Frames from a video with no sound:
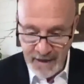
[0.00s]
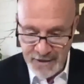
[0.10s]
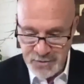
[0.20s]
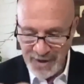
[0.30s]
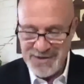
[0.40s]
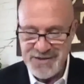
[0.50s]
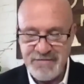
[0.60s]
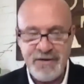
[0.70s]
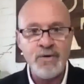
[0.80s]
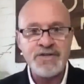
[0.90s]
as well as the
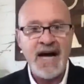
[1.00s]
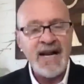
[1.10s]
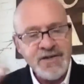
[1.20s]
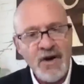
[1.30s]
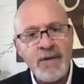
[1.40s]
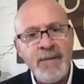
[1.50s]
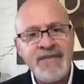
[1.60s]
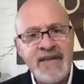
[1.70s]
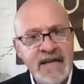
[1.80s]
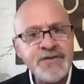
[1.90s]
viewers, kind of talk about
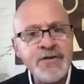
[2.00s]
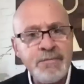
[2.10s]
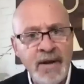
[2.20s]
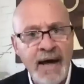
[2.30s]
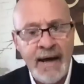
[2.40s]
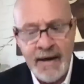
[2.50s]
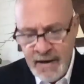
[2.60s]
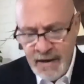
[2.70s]
the interplay